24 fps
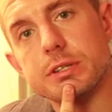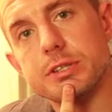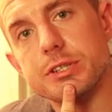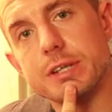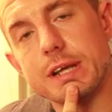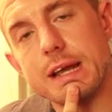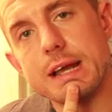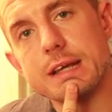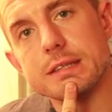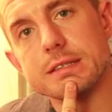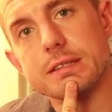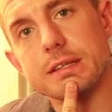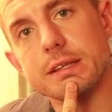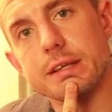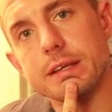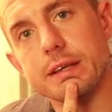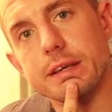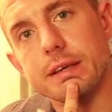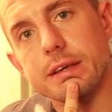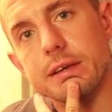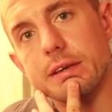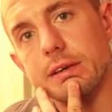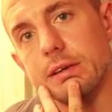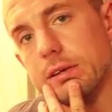
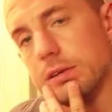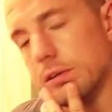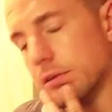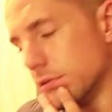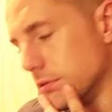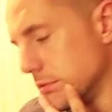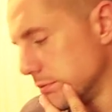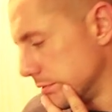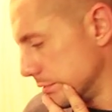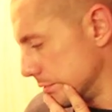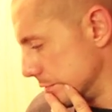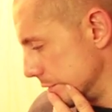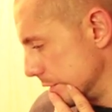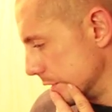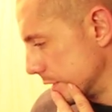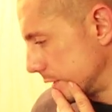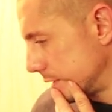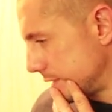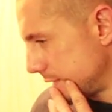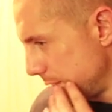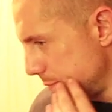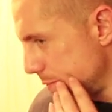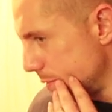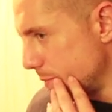Chastity cook
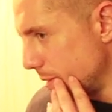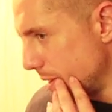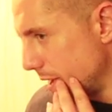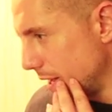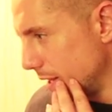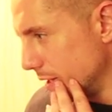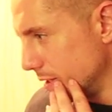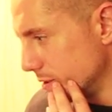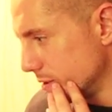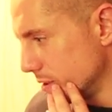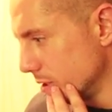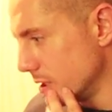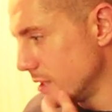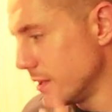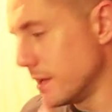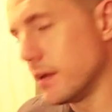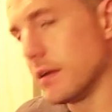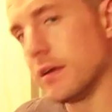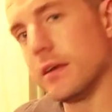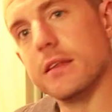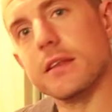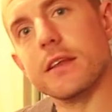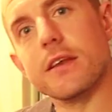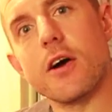salmon patties,
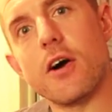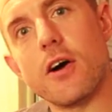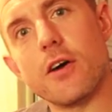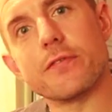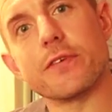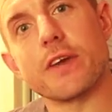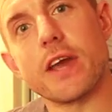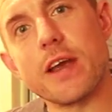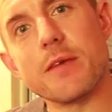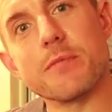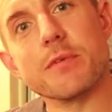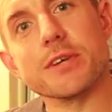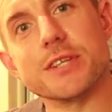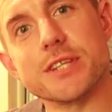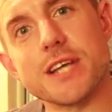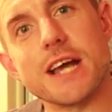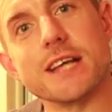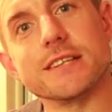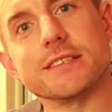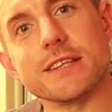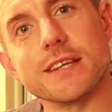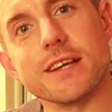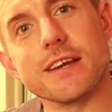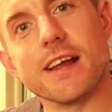and then off camera
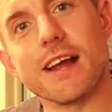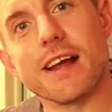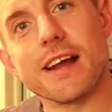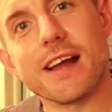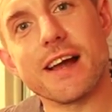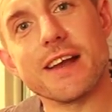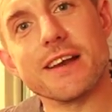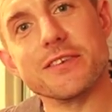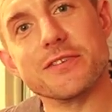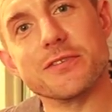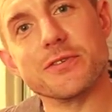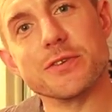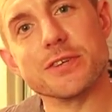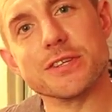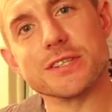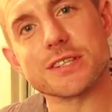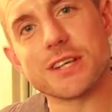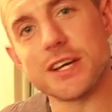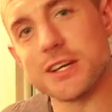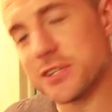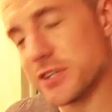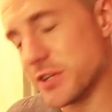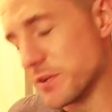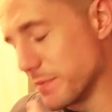Chastity and I got into a
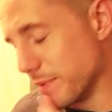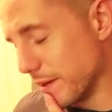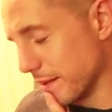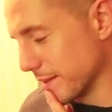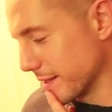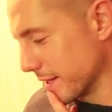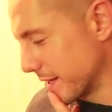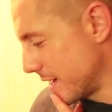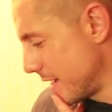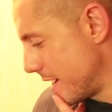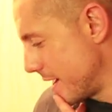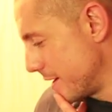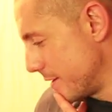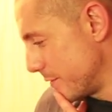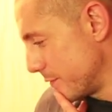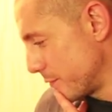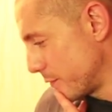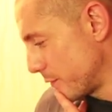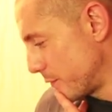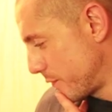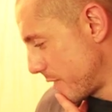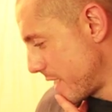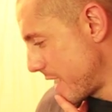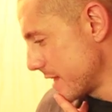discussion about the kind of
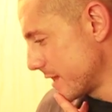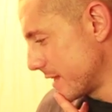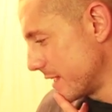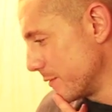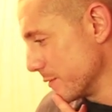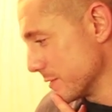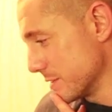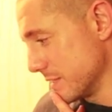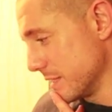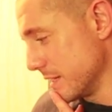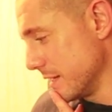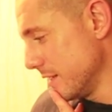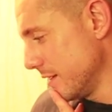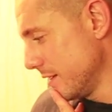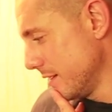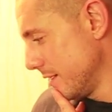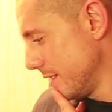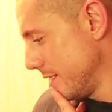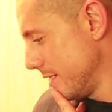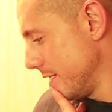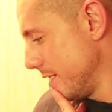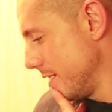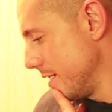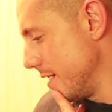fat that was in it.
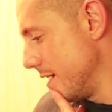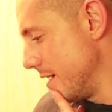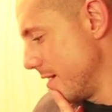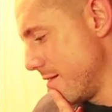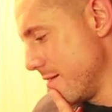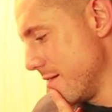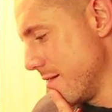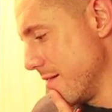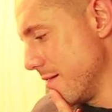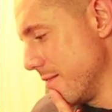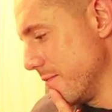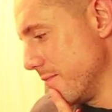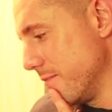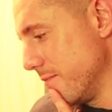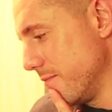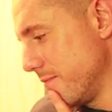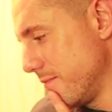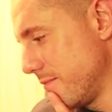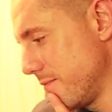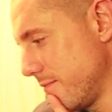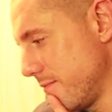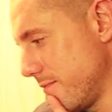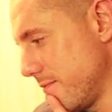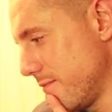
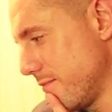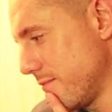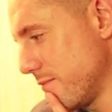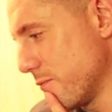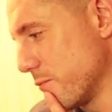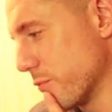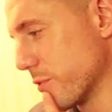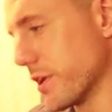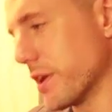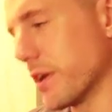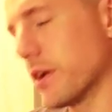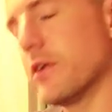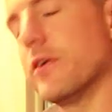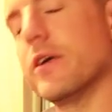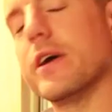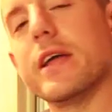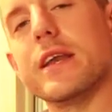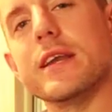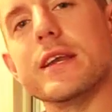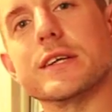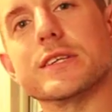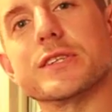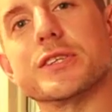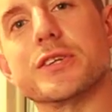We're going to go ahead
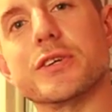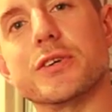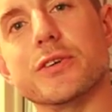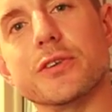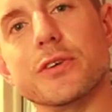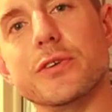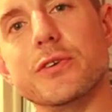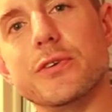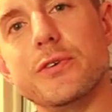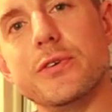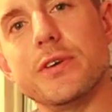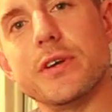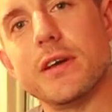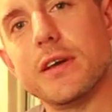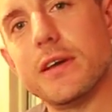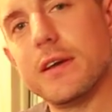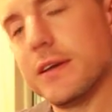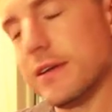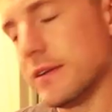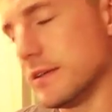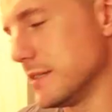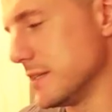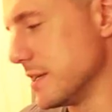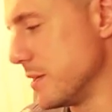and exclude
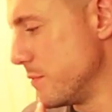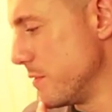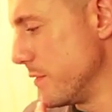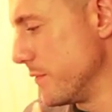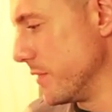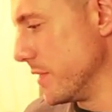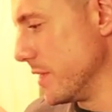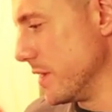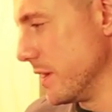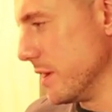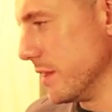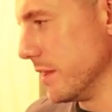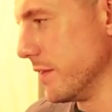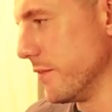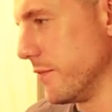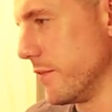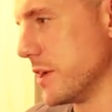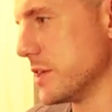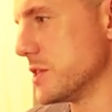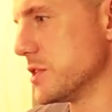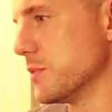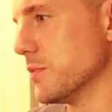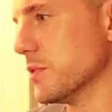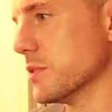some of the
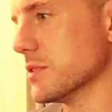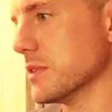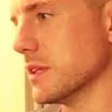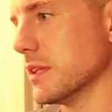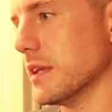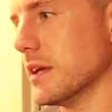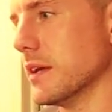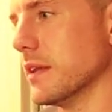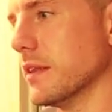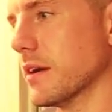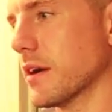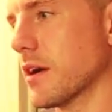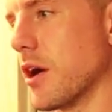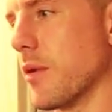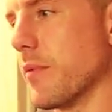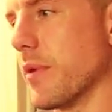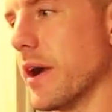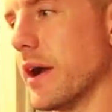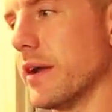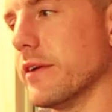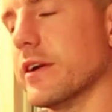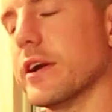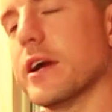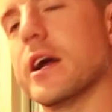vegetables and the
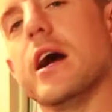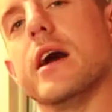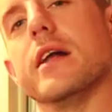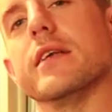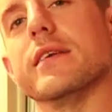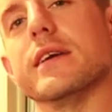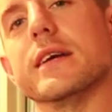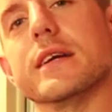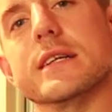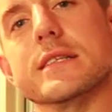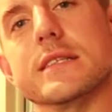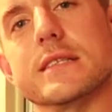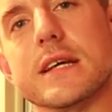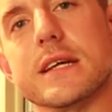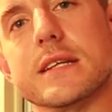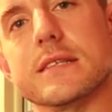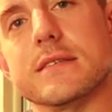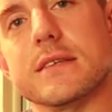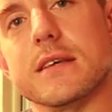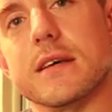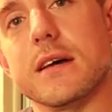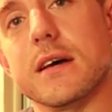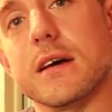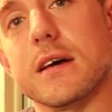carbohydrate content, because
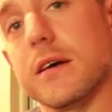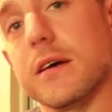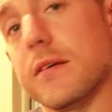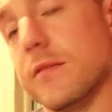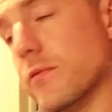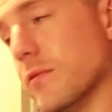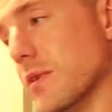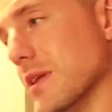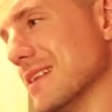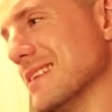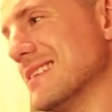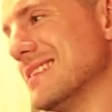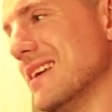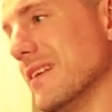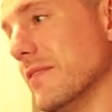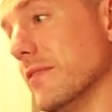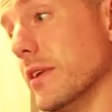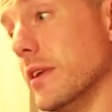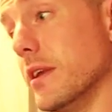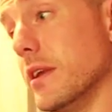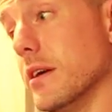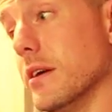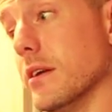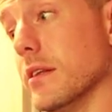that's
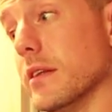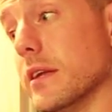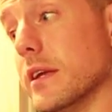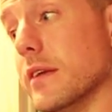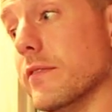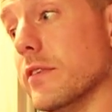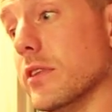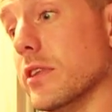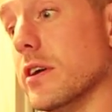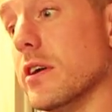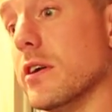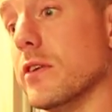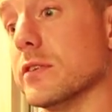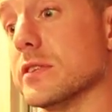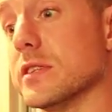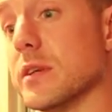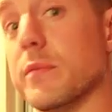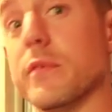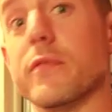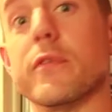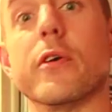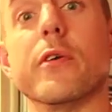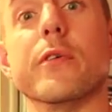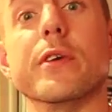relatively nil, even though
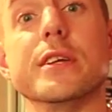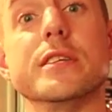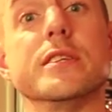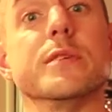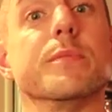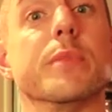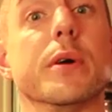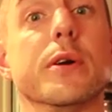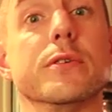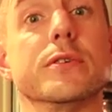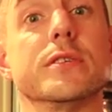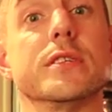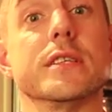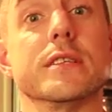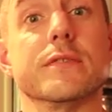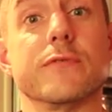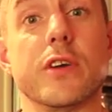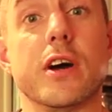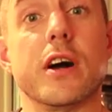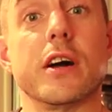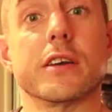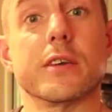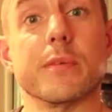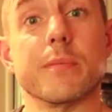some of our recent posts has
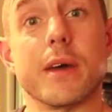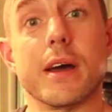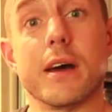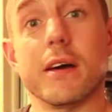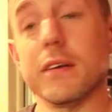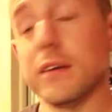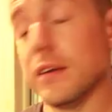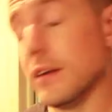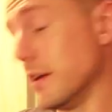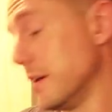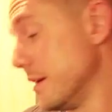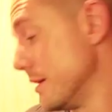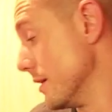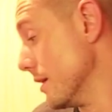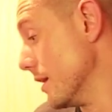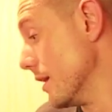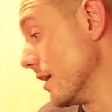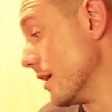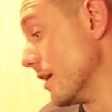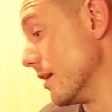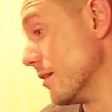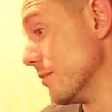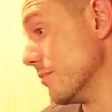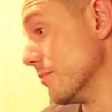talked about
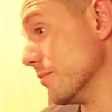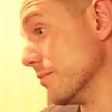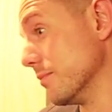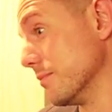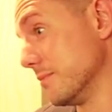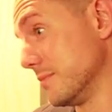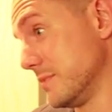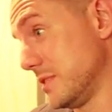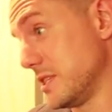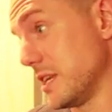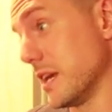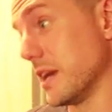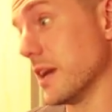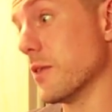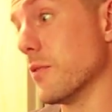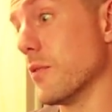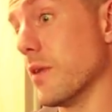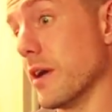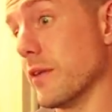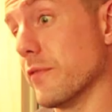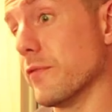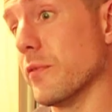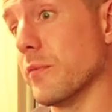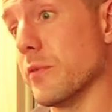staying
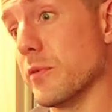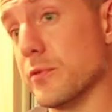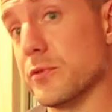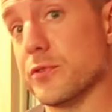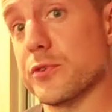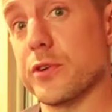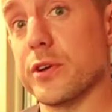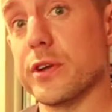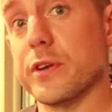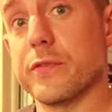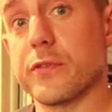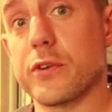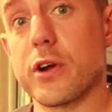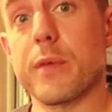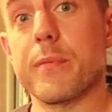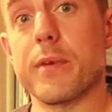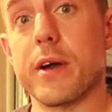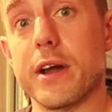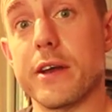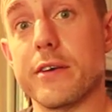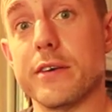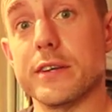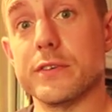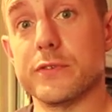away from the majority of
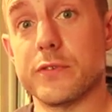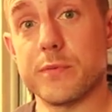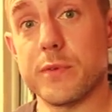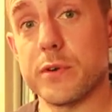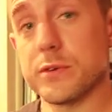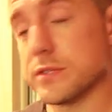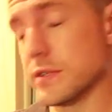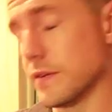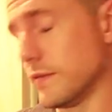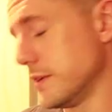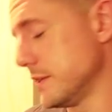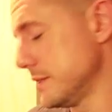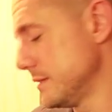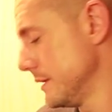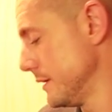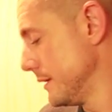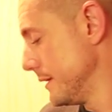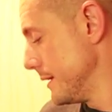carbohydrates for most of us.